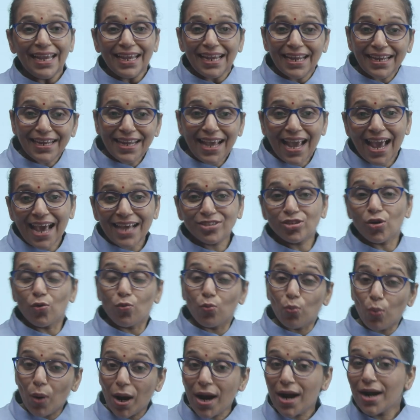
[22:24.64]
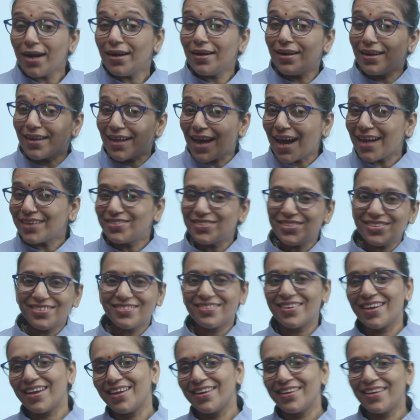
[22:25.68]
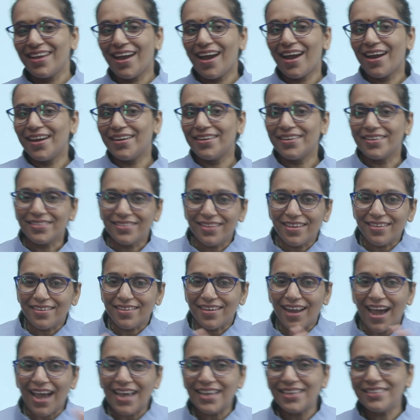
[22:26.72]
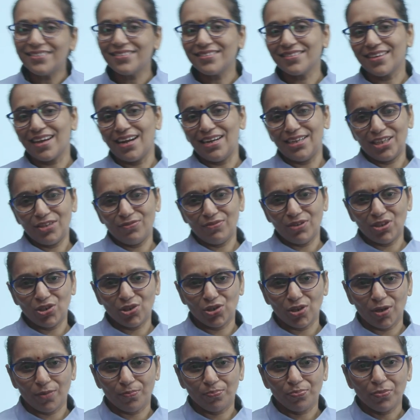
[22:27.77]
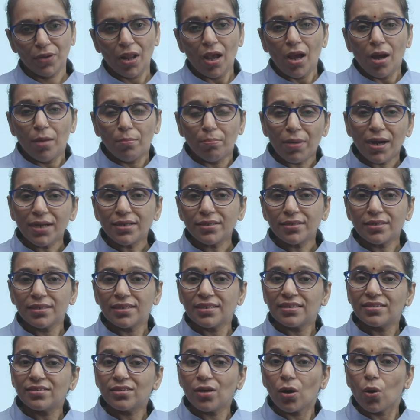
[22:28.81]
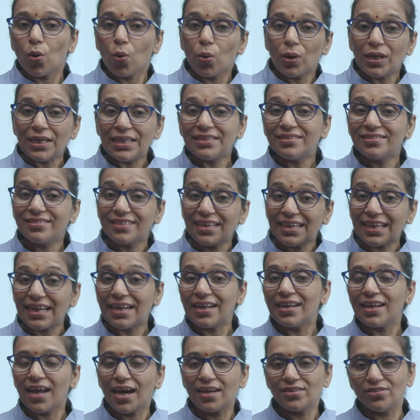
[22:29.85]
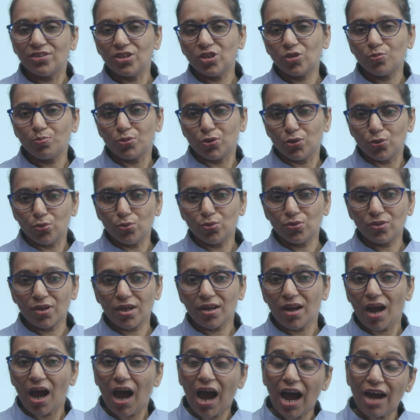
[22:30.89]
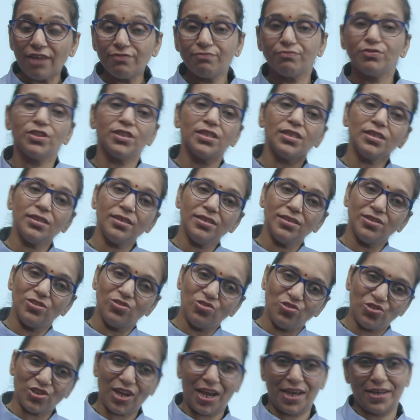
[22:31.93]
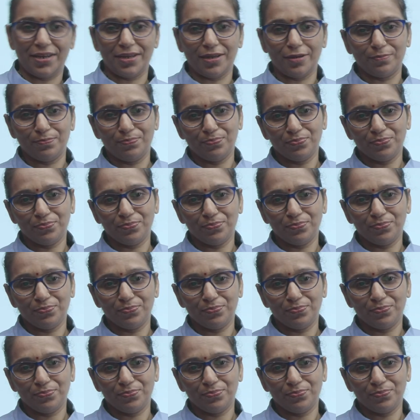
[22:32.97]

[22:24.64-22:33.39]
India has the world's largest area under the rice cultivation, but is the only second largest producer after China.